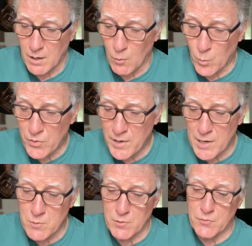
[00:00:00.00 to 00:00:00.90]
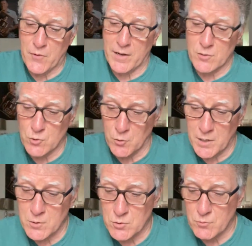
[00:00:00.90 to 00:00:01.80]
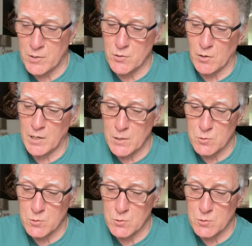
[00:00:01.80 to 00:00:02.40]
With the aid of his friends Tornado Screech and Cleo